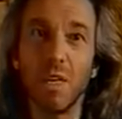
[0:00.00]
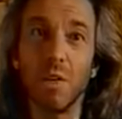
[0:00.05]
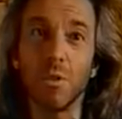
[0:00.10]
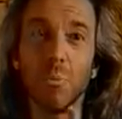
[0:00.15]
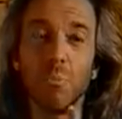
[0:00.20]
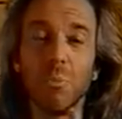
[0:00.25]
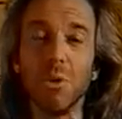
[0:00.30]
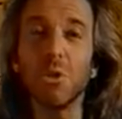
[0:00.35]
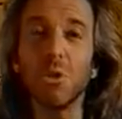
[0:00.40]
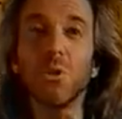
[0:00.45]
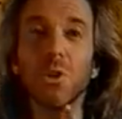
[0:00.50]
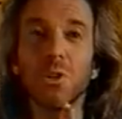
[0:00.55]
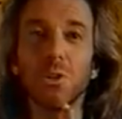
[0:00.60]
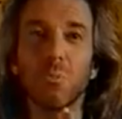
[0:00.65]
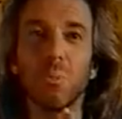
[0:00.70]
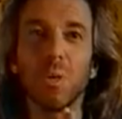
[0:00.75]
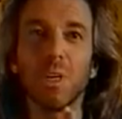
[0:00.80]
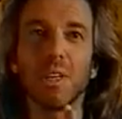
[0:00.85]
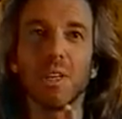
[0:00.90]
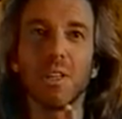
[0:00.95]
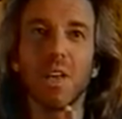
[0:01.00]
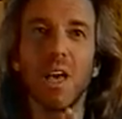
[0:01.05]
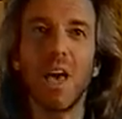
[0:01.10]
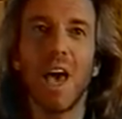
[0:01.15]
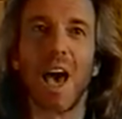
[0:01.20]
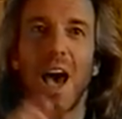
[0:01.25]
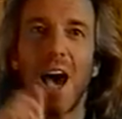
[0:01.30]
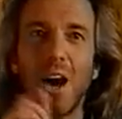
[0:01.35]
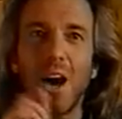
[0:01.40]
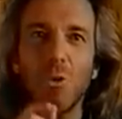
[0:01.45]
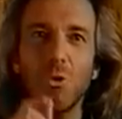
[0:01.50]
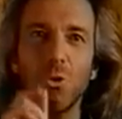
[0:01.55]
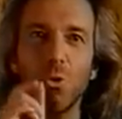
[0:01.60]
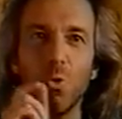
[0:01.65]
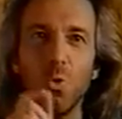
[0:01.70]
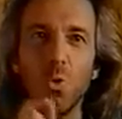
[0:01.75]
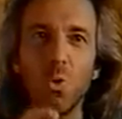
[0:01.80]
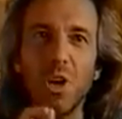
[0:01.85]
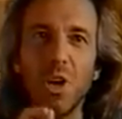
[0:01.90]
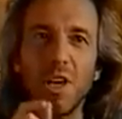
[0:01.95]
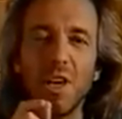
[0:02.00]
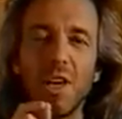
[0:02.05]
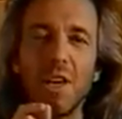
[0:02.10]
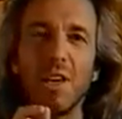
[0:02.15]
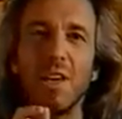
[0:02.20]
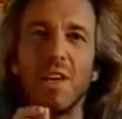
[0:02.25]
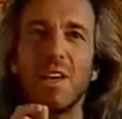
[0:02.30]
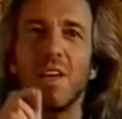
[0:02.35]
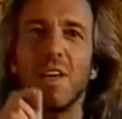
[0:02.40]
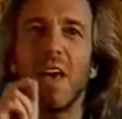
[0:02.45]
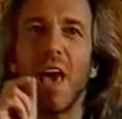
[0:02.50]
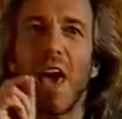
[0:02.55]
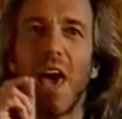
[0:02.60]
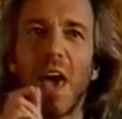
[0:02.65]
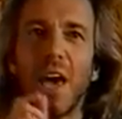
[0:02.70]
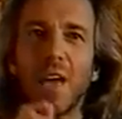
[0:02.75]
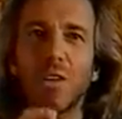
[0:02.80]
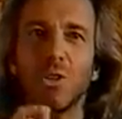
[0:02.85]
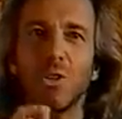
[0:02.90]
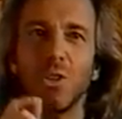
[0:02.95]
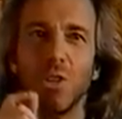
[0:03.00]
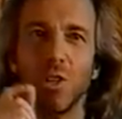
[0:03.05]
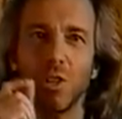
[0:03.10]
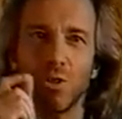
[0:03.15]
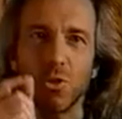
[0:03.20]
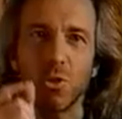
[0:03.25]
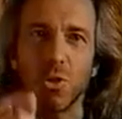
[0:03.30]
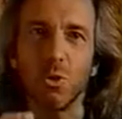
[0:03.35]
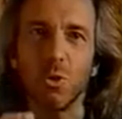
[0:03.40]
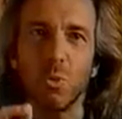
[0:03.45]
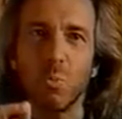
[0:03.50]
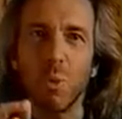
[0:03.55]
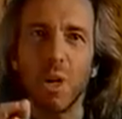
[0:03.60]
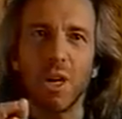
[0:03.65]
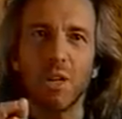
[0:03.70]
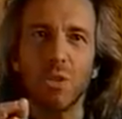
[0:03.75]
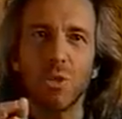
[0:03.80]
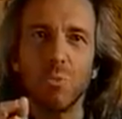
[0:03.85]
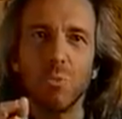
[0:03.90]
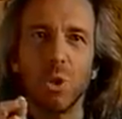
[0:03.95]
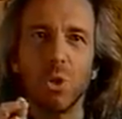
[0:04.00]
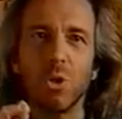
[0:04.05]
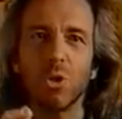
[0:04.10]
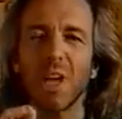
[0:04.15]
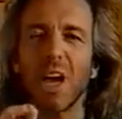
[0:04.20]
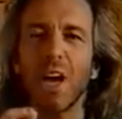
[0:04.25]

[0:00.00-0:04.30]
The mystery has been, how do we access those possibilities?